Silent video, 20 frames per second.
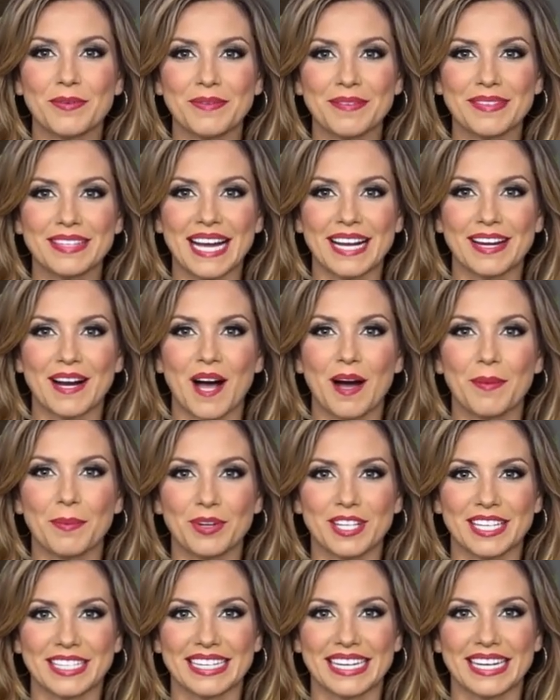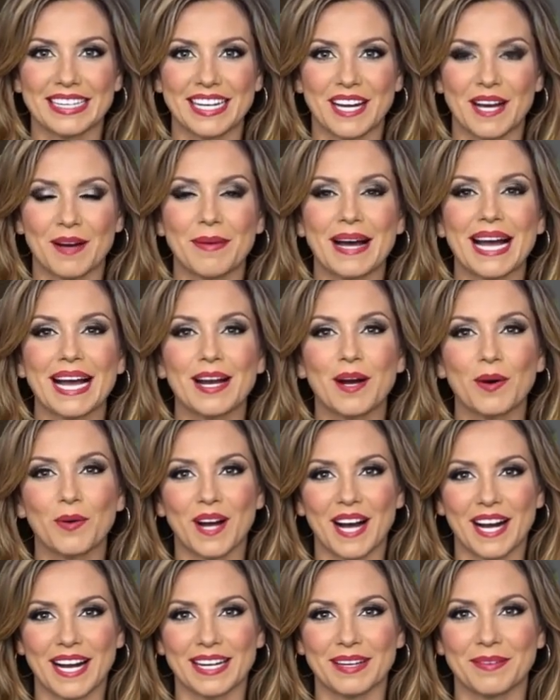Net operating income
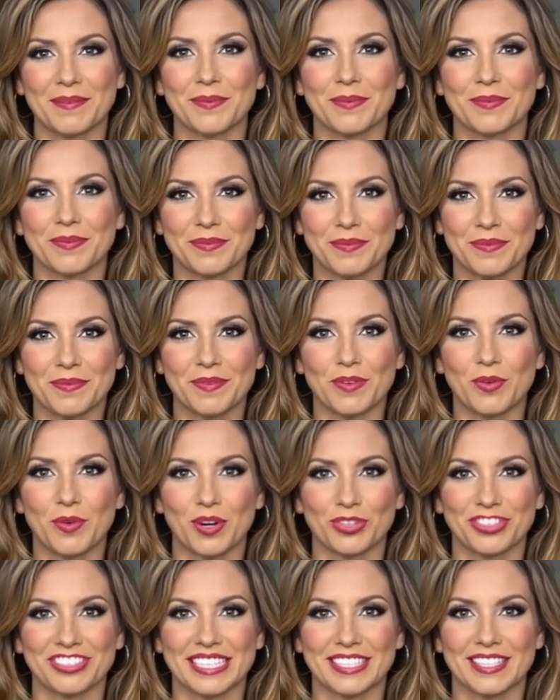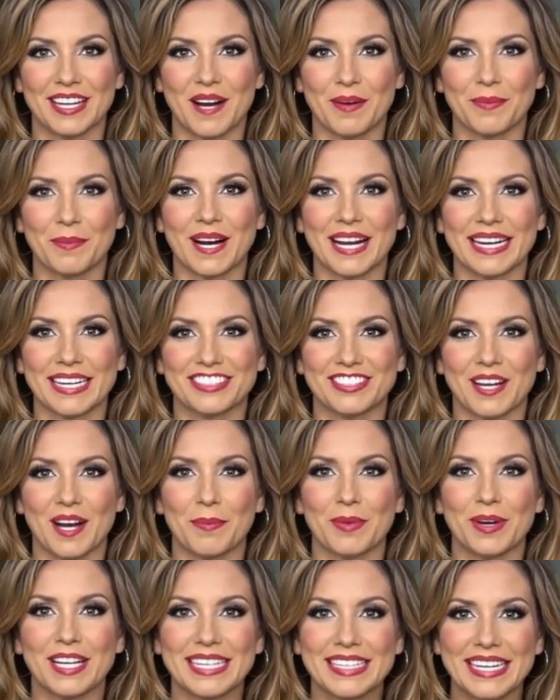NOI. Gross income minus
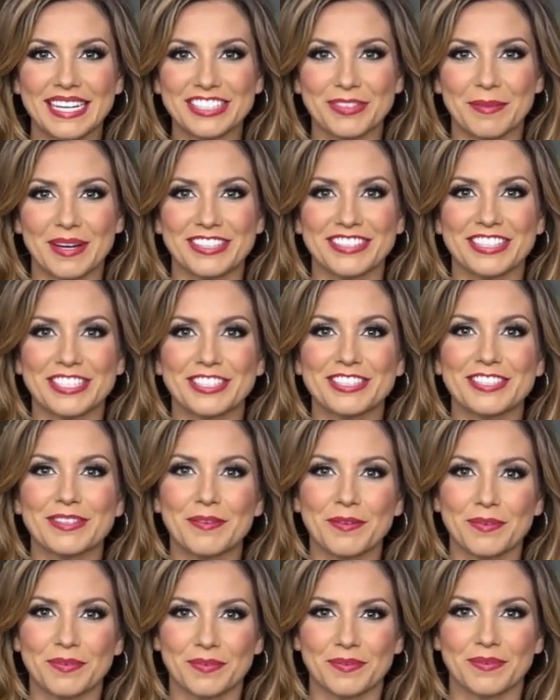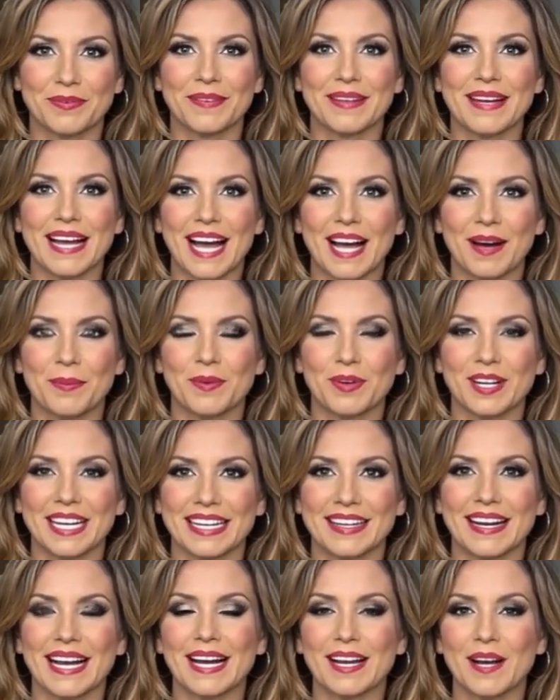operating expenses. Cap
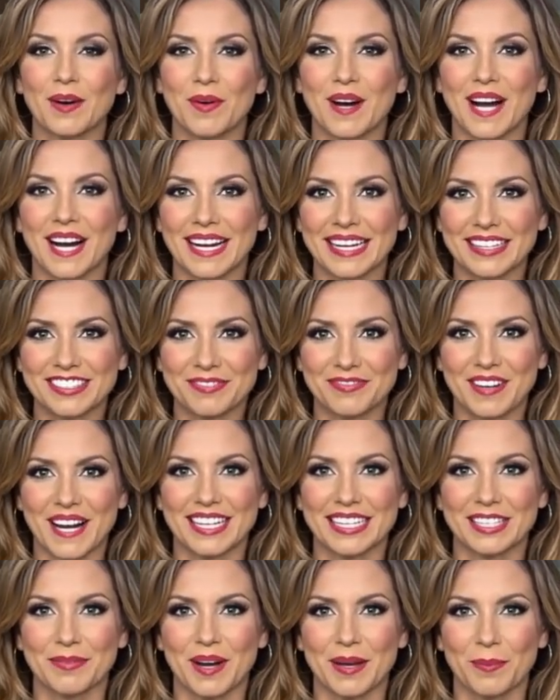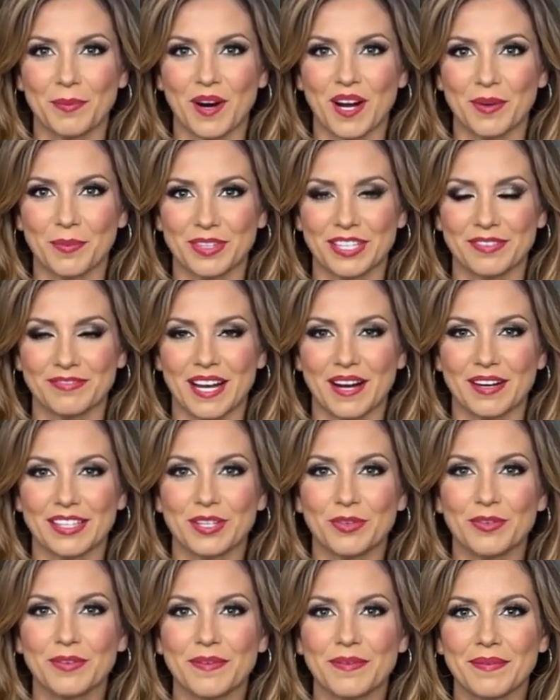rate NOI divided by property
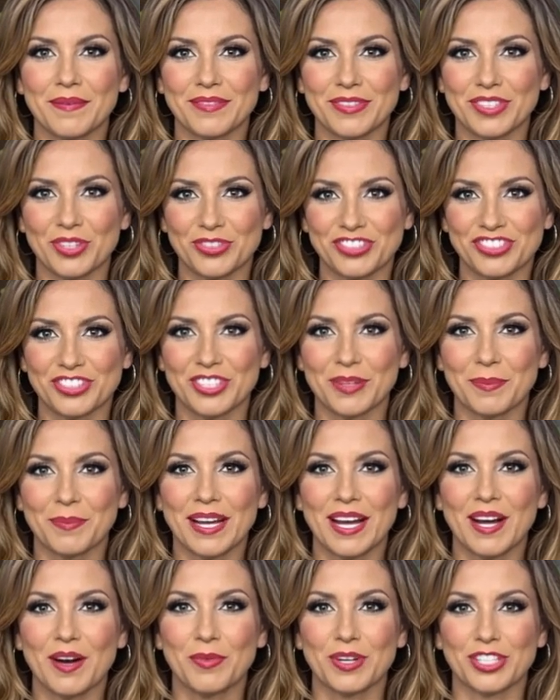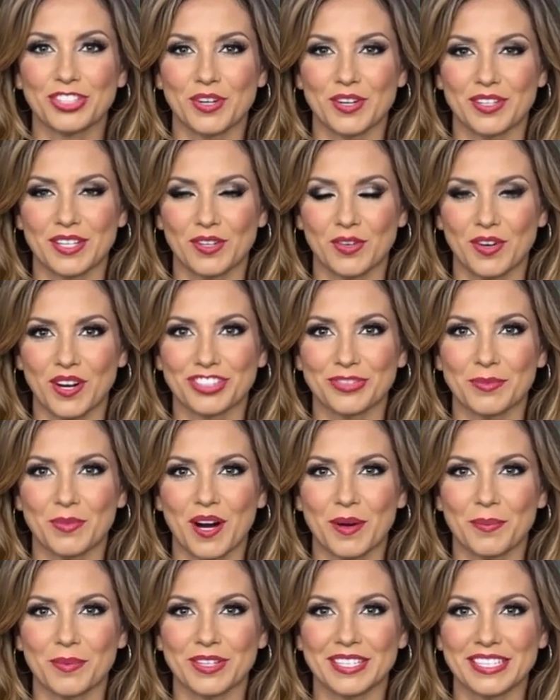value, used to compare return across
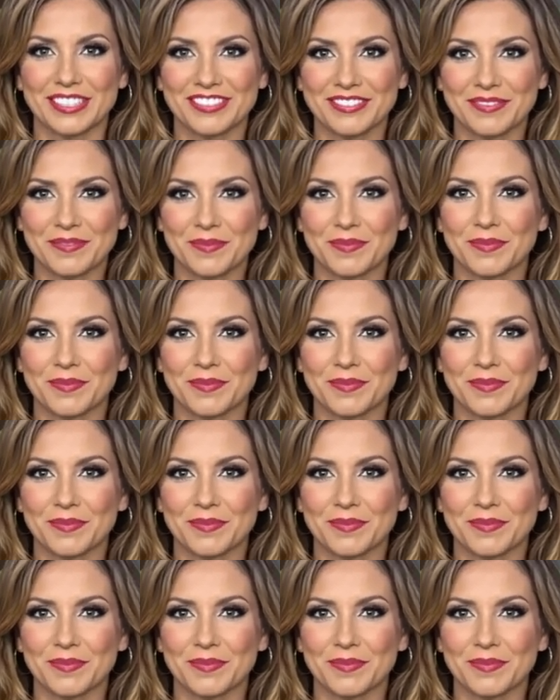properties.